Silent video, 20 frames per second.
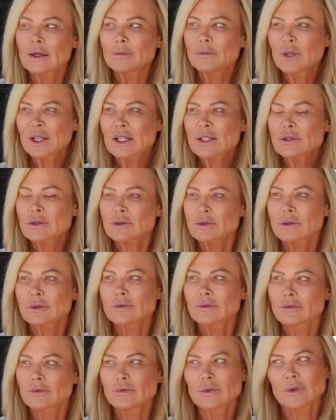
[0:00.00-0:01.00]
because
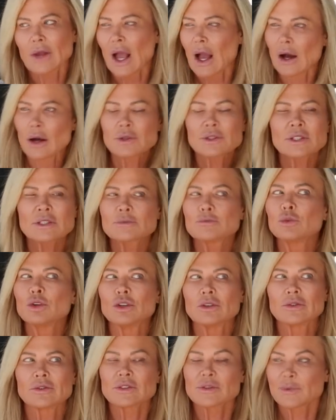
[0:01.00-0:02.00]
houses
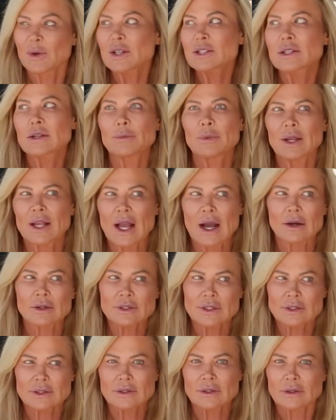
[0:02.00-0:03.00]
move, especially big
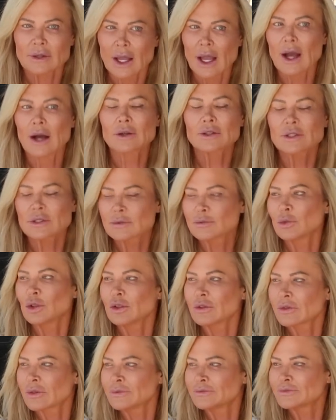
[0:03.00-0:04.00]
houses. Houses
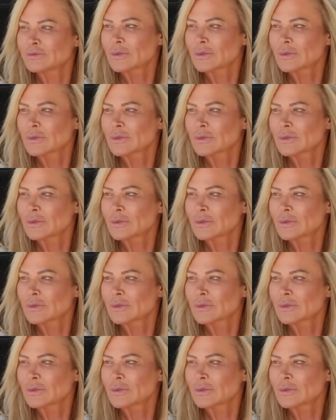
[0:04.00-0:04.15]
move.